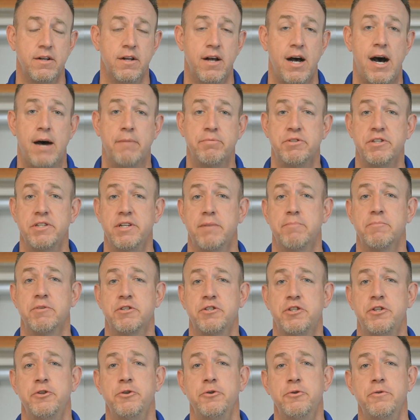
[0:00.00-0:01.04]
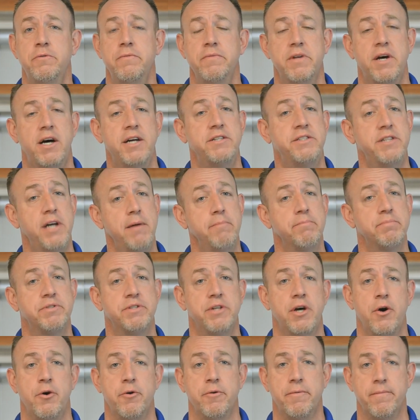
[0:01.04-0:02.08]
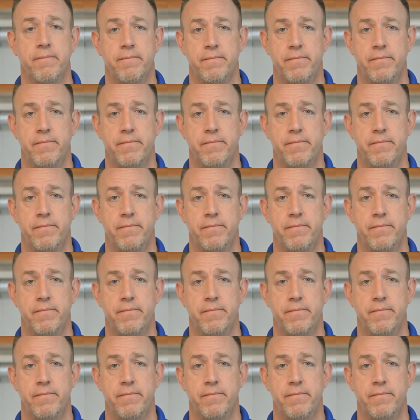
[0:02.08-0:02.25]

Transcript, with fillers: Option number two, a dump zone.